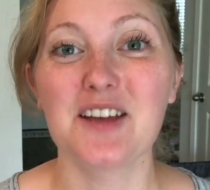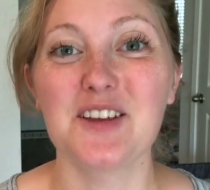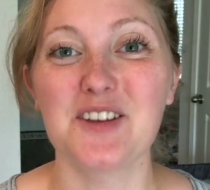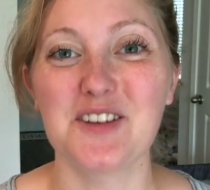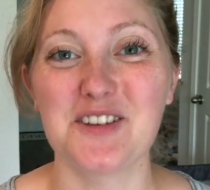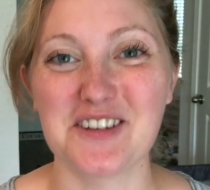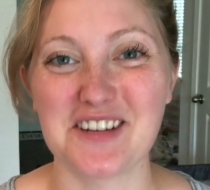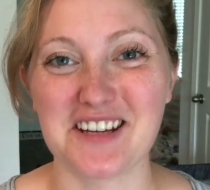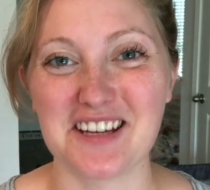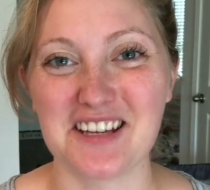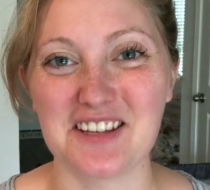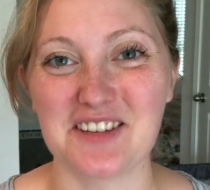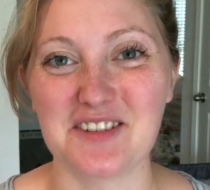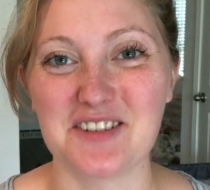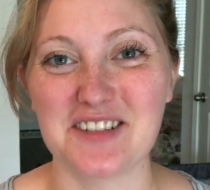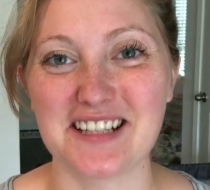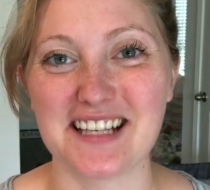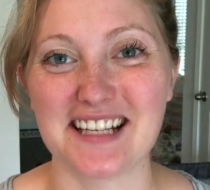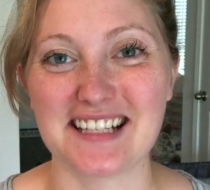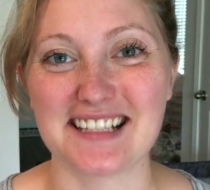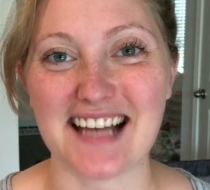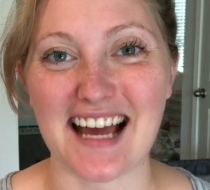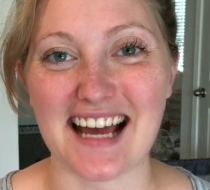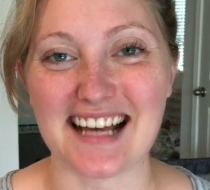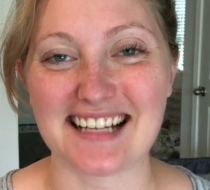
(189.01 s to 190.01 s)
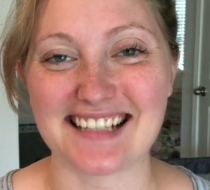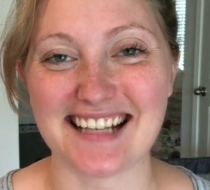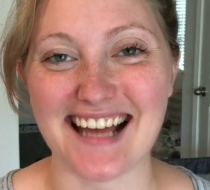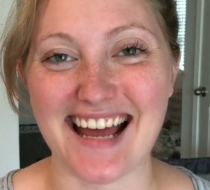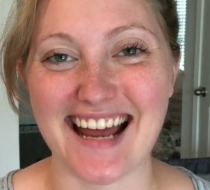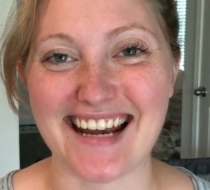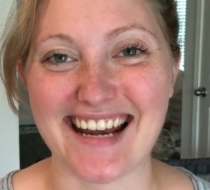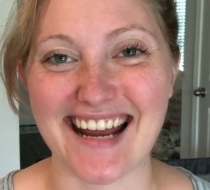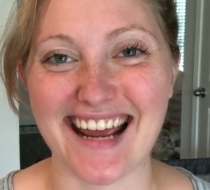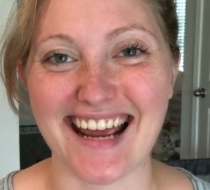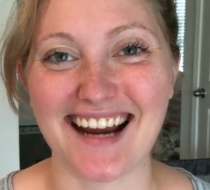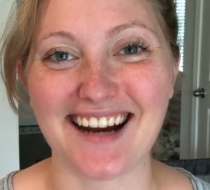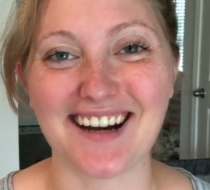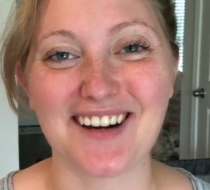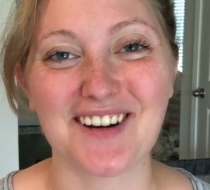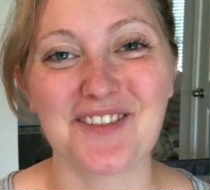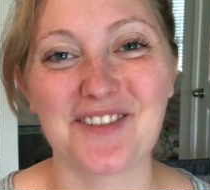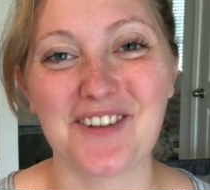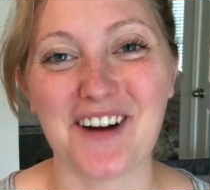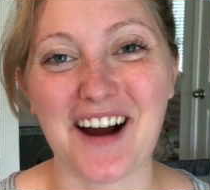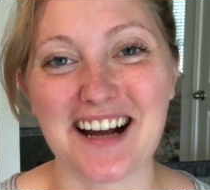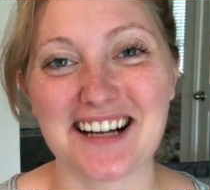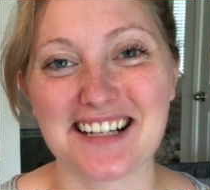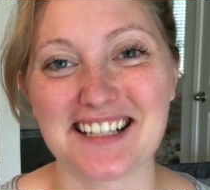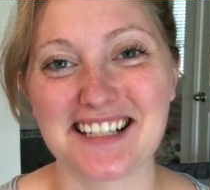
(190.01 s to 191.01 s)
You can use this as an air
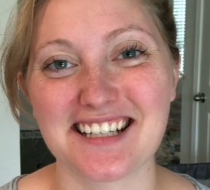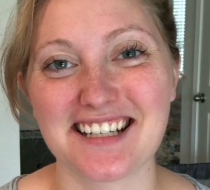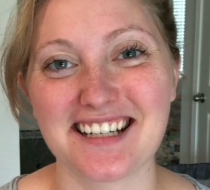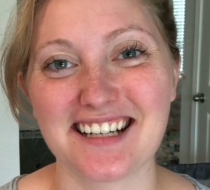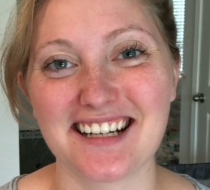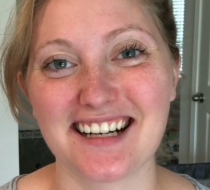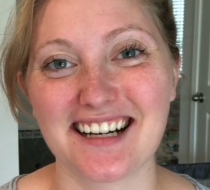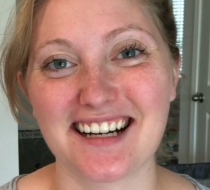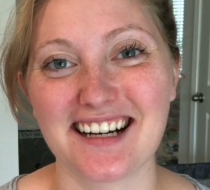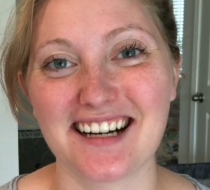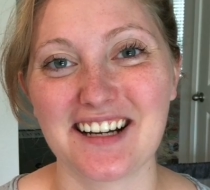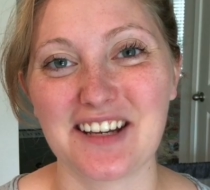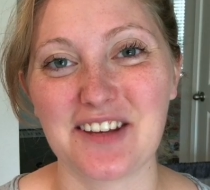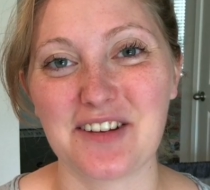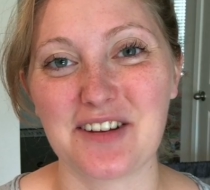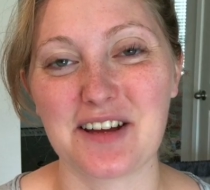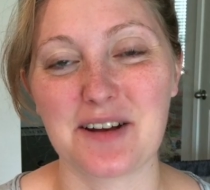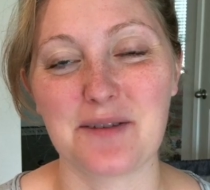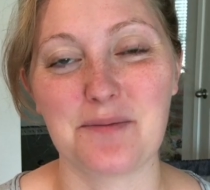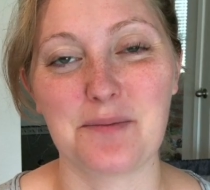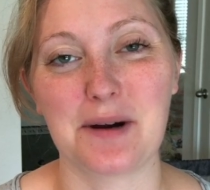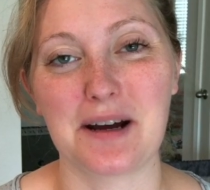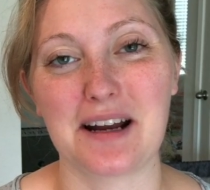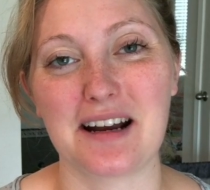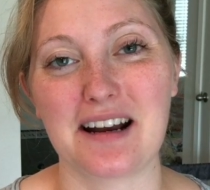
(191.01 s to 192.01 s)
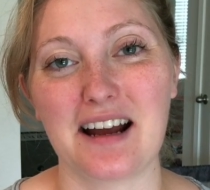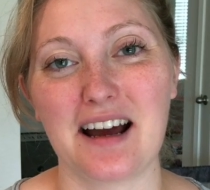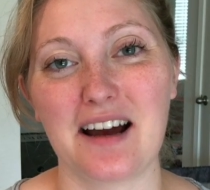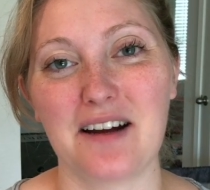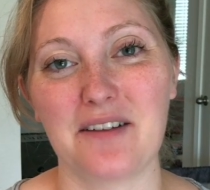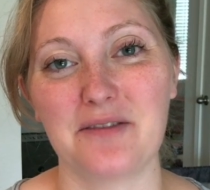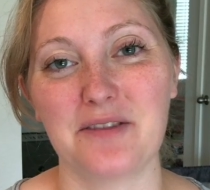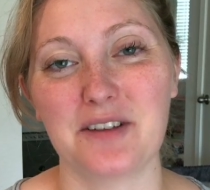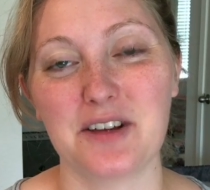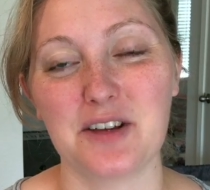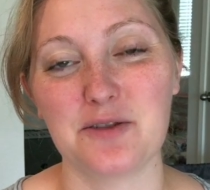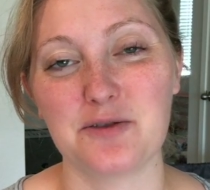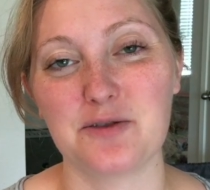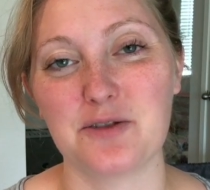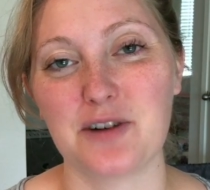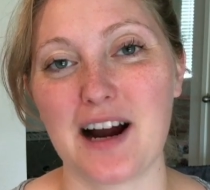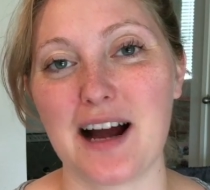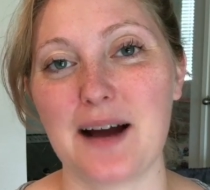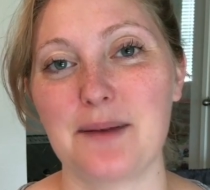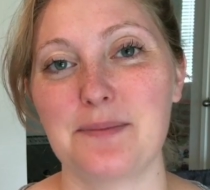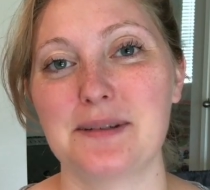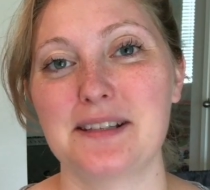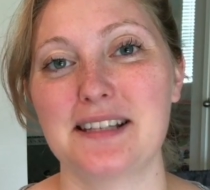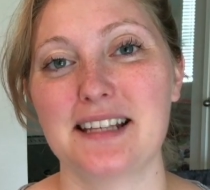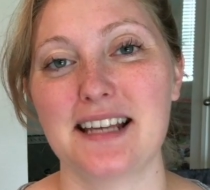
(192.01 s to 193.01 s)
freshener. You can put a few
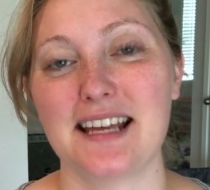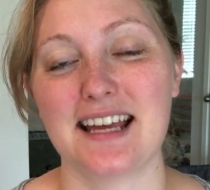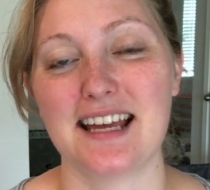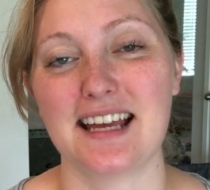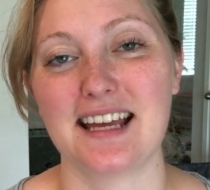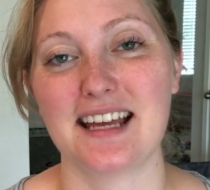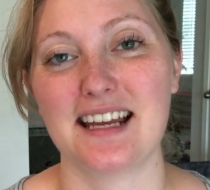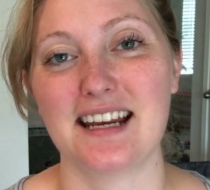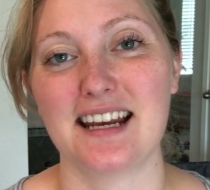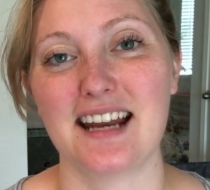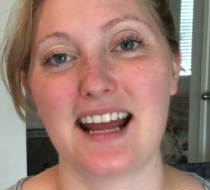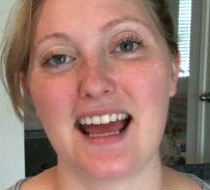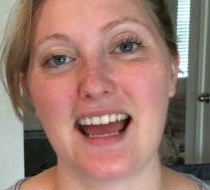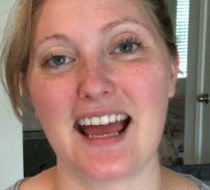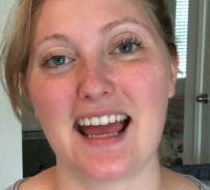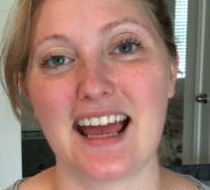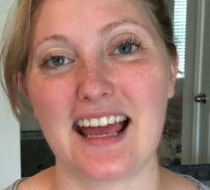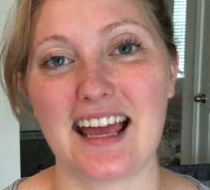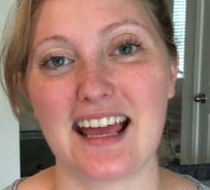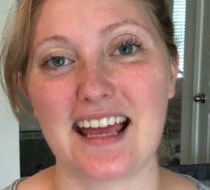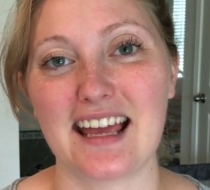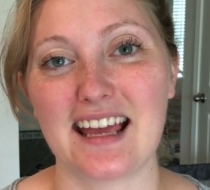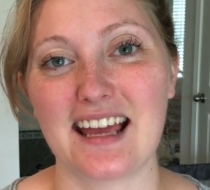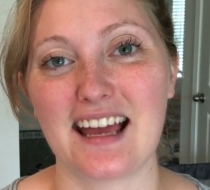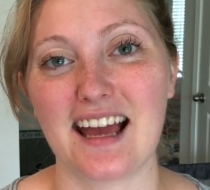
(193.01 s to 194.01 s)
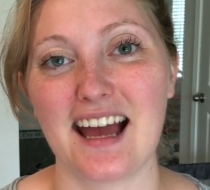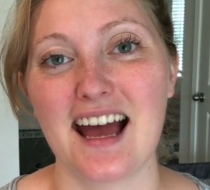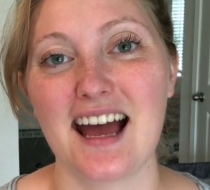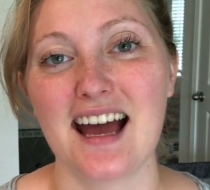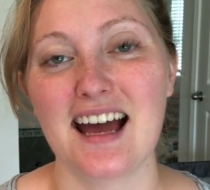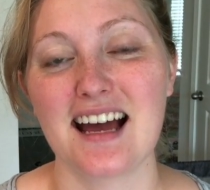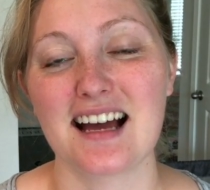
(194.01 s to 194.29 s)
drops in a